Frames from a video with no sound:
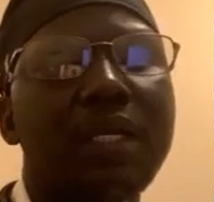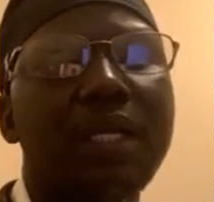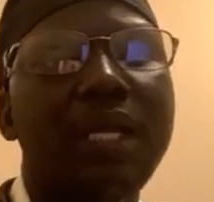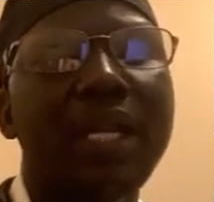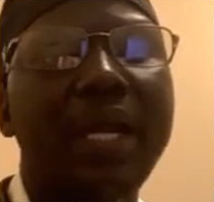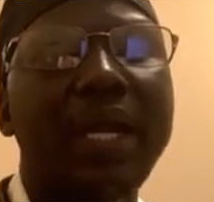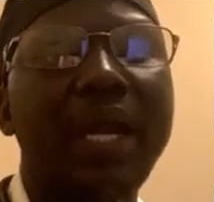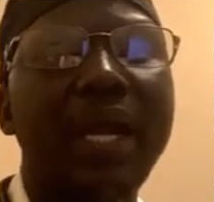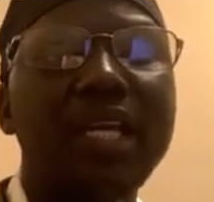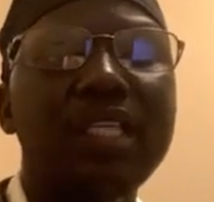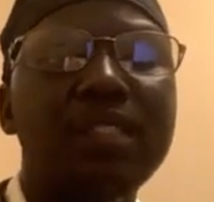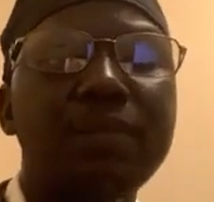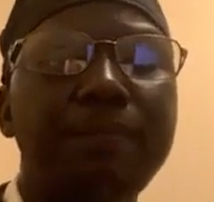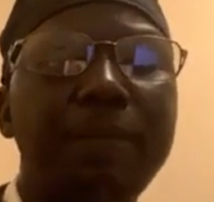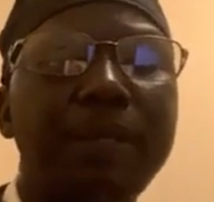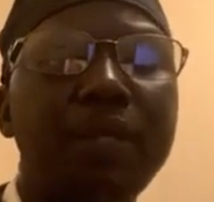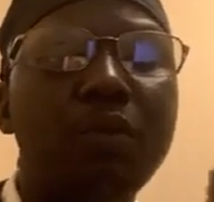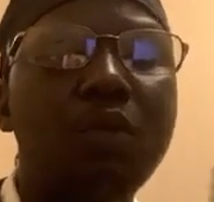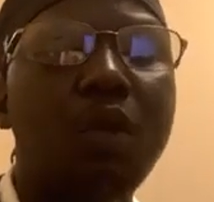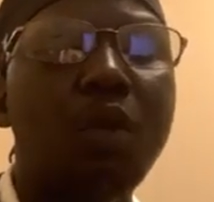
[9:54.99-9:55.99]
like I
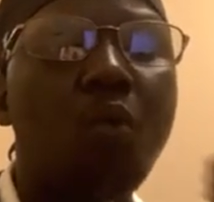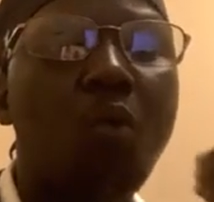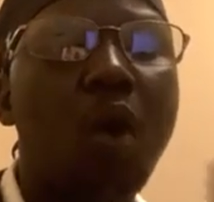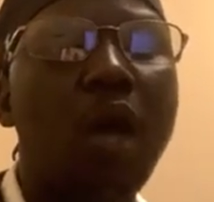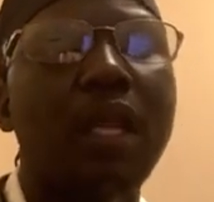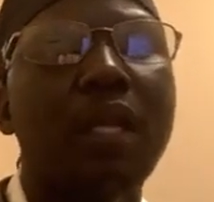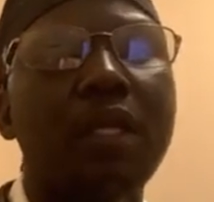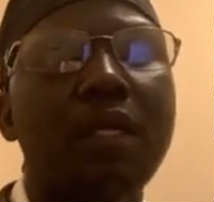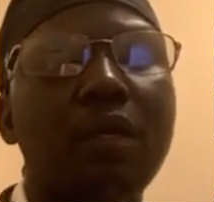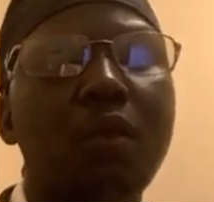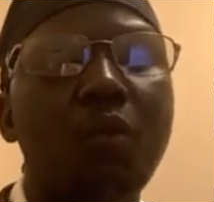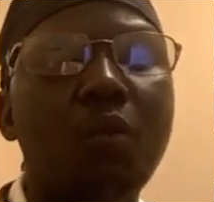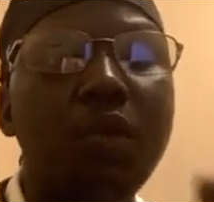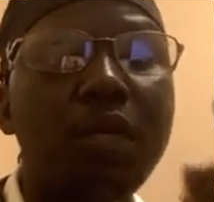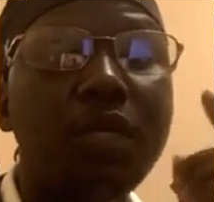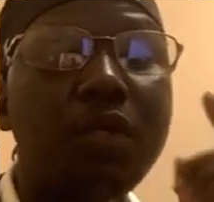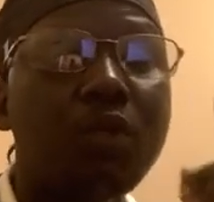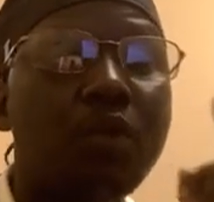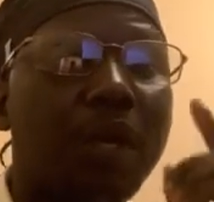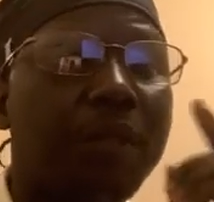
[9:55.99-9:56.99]
spend the world ko
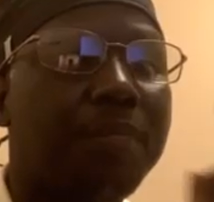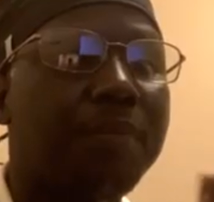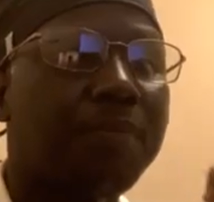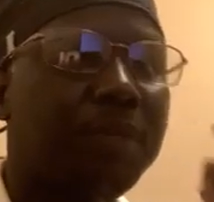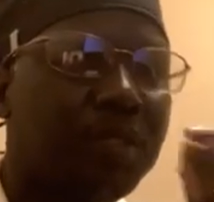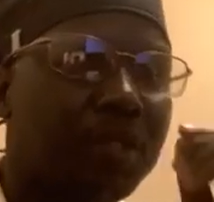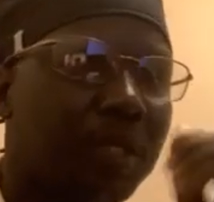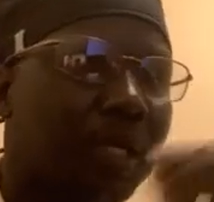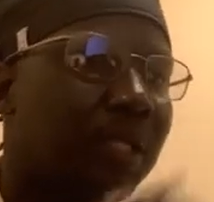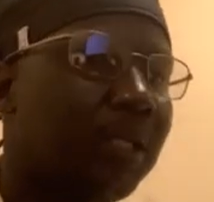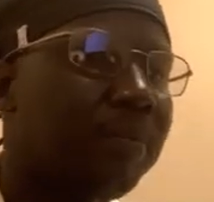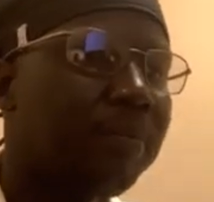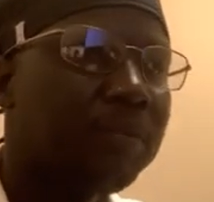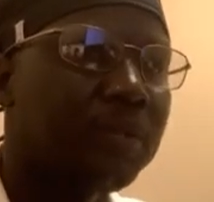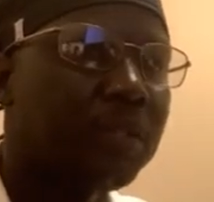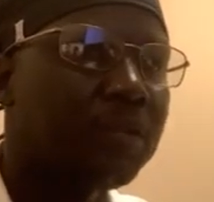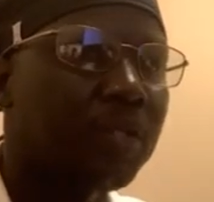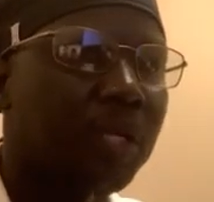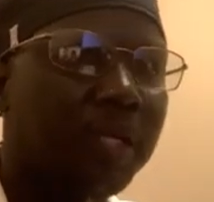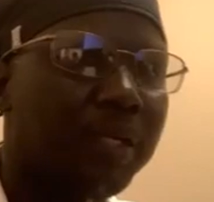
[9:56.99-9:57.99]
kwi jot mi
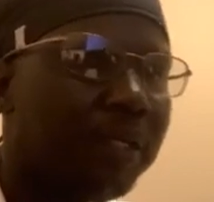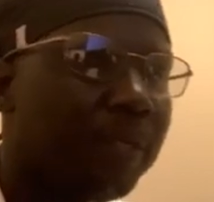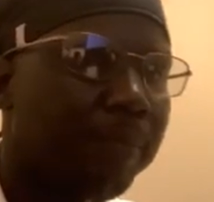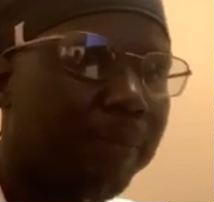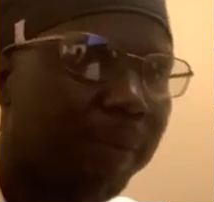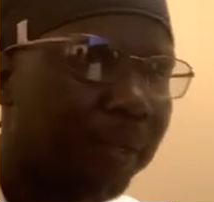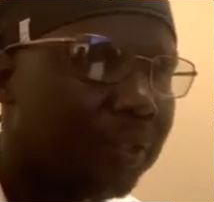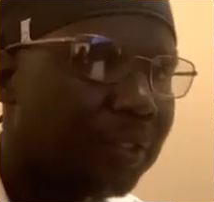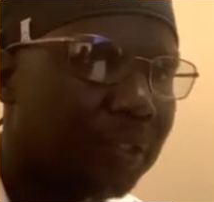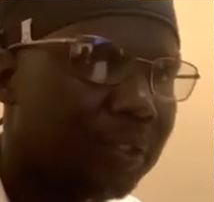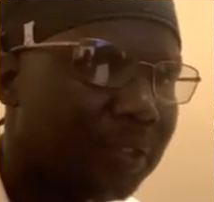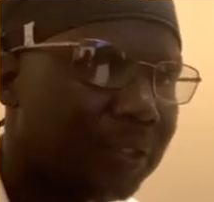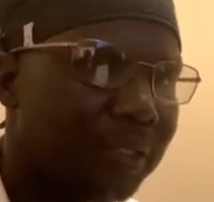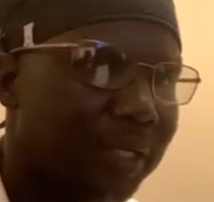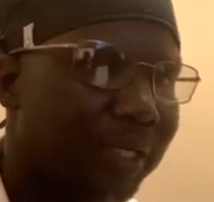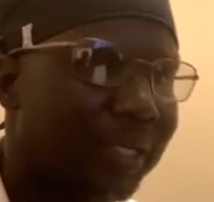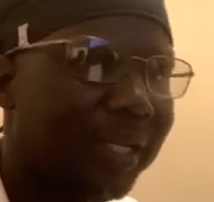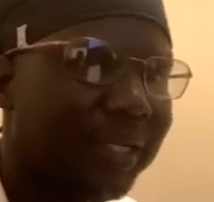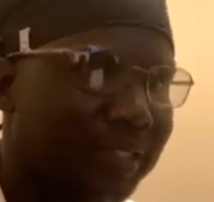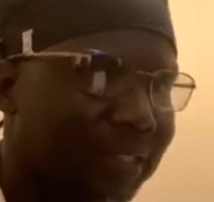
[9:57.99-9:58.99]
chale depression
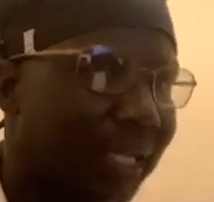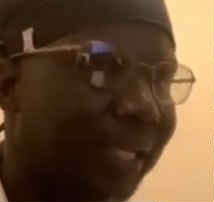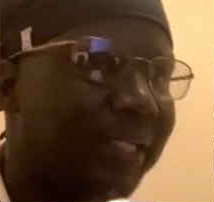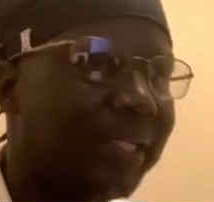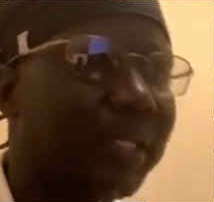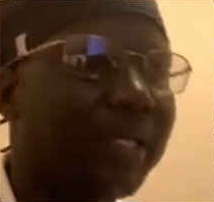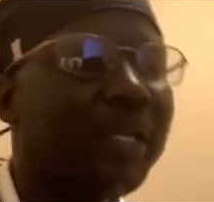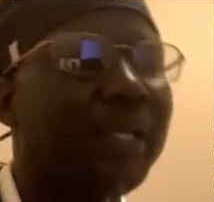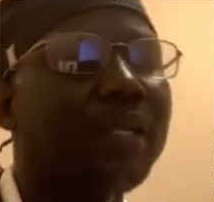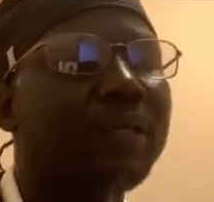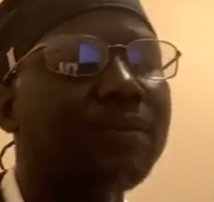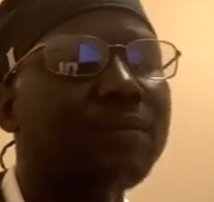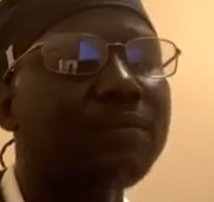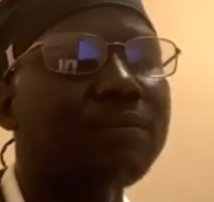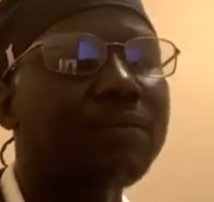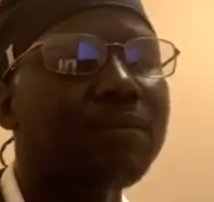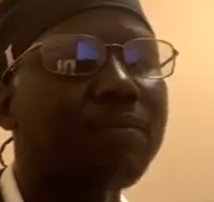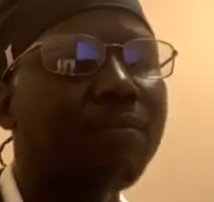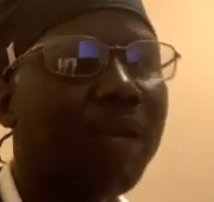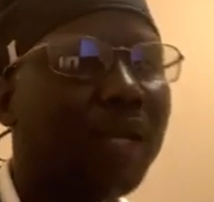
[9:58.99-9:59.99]
and anxiety ke
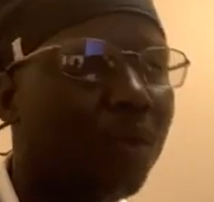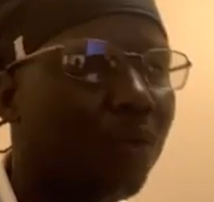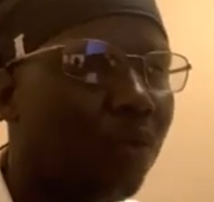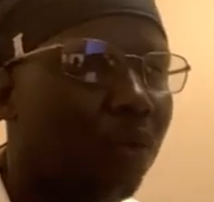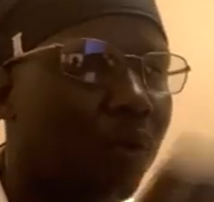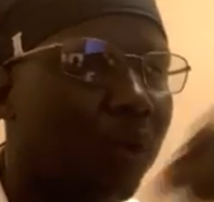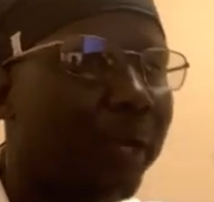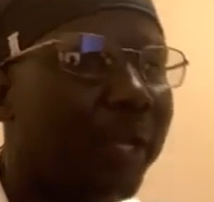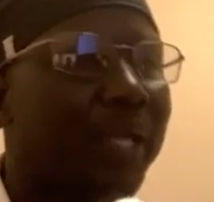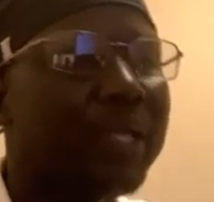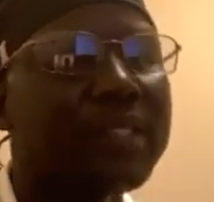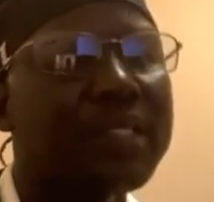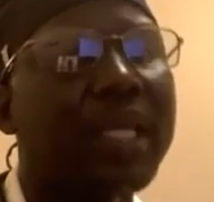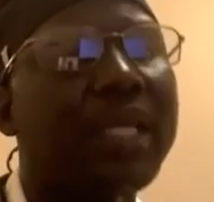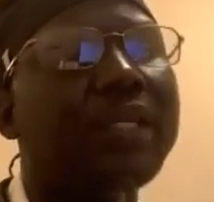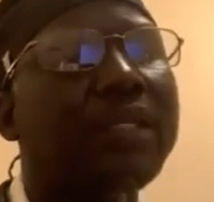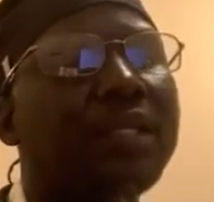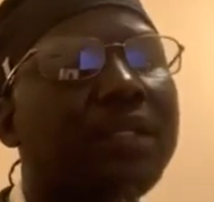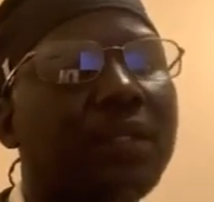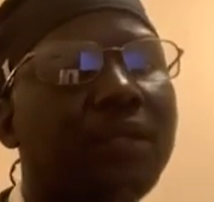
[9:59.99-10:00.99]
bana ko work
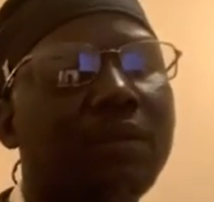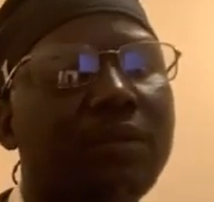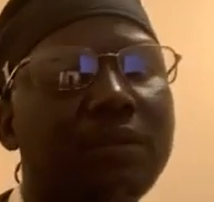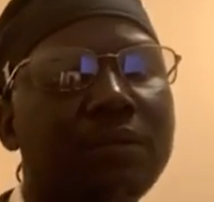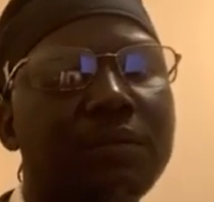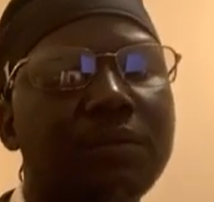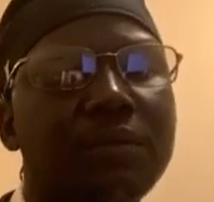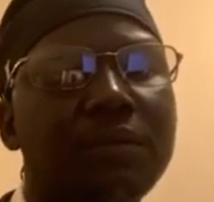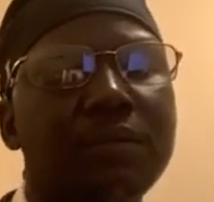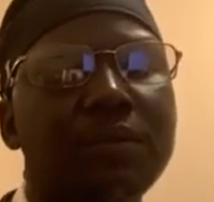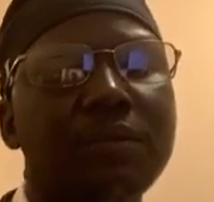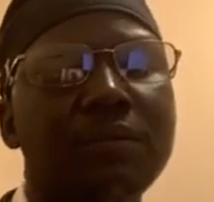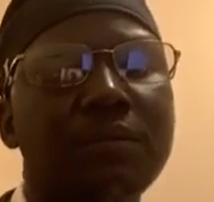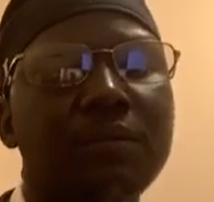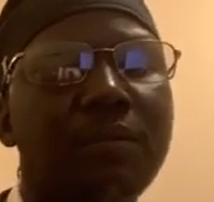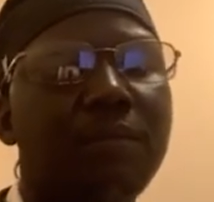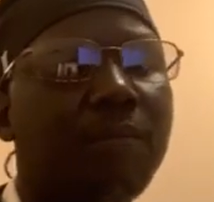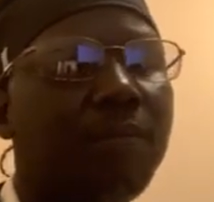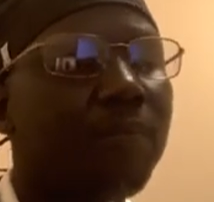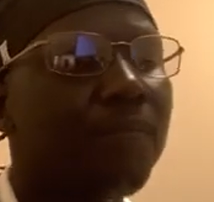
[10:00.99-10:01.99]
anxiety yo
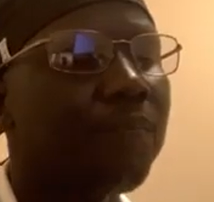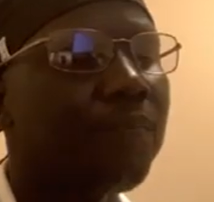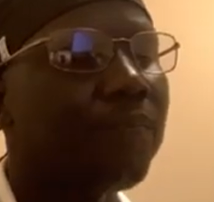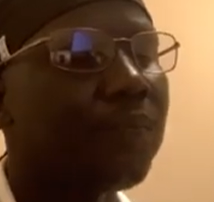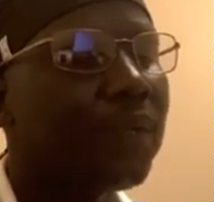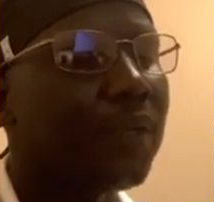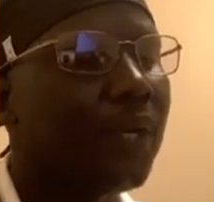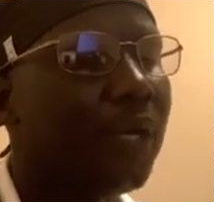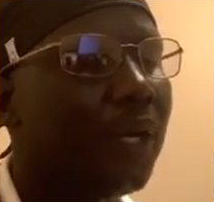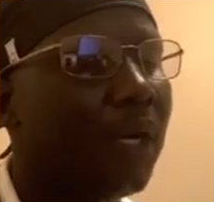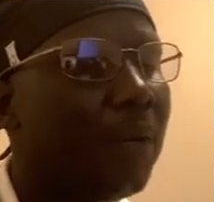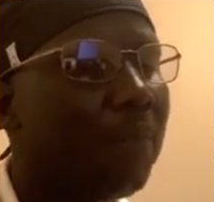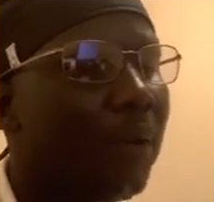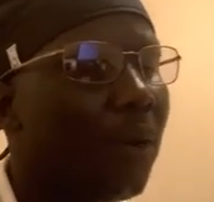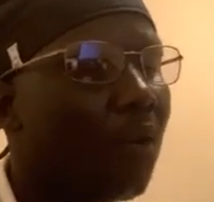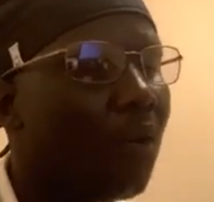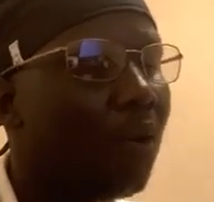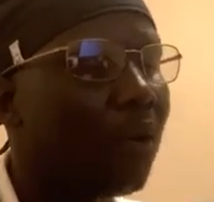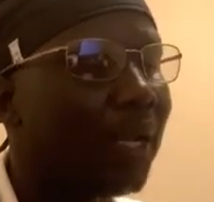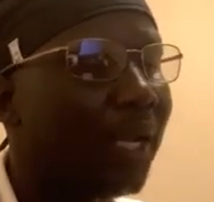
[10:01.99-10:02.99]

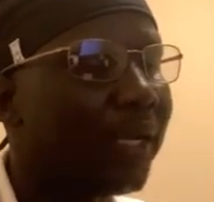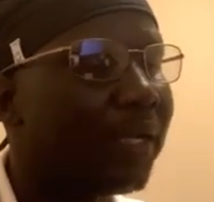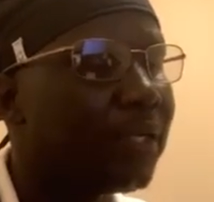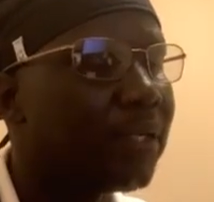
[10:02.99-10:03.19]
ba ko la